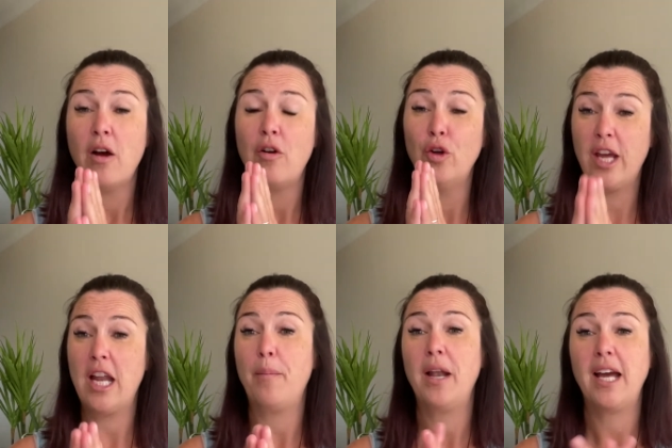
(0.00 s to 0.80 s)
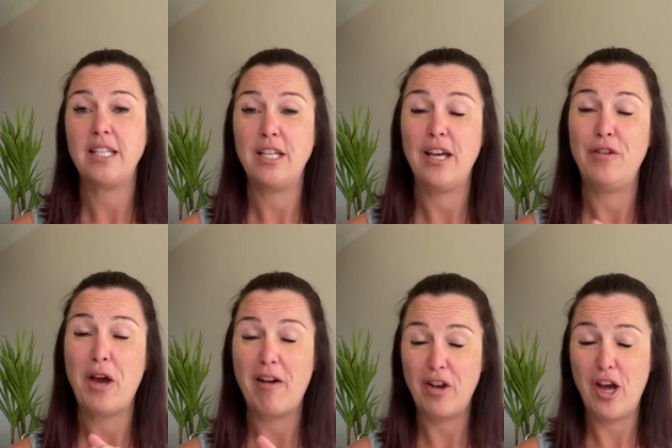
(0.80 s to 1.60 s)
looking up a lady if you
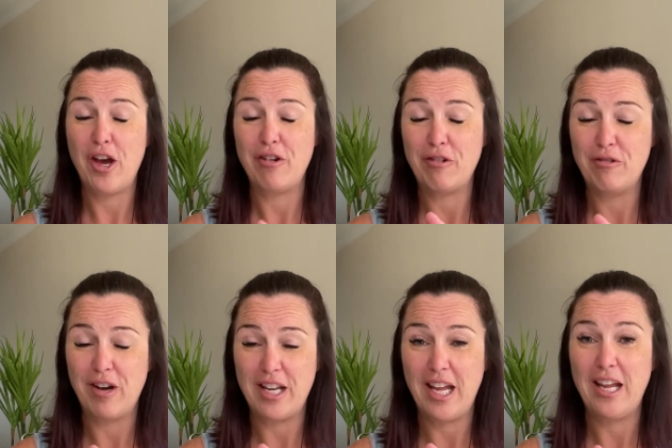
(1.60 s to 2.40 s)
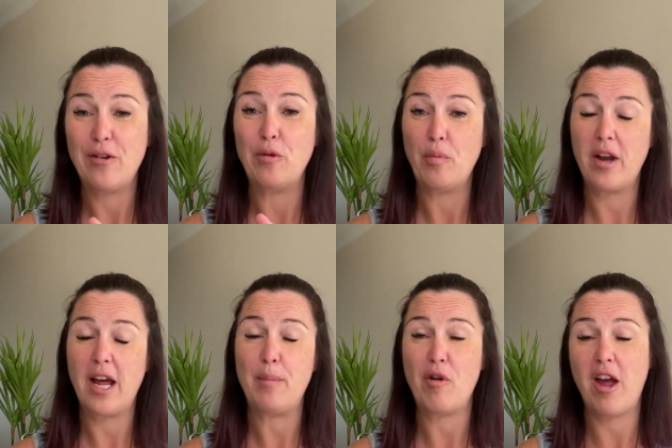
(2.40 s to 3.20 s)
haven't heard her already called
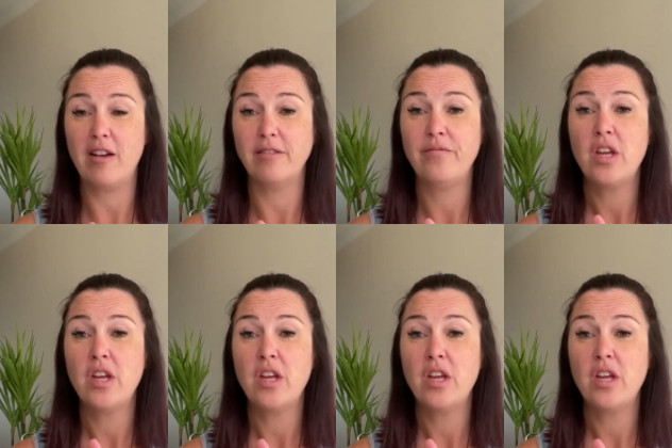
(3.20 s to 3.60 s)
Brené Brown.